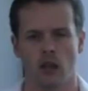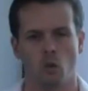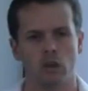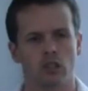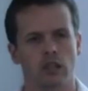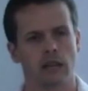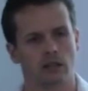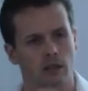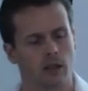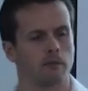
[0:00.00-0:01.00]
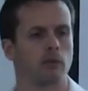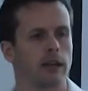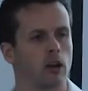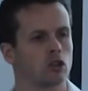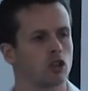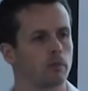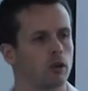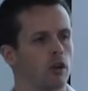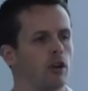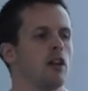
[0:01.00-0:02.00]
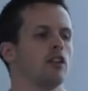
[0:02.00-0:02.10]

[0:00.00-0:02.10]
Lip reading: Once you get to the complete entrepreneur,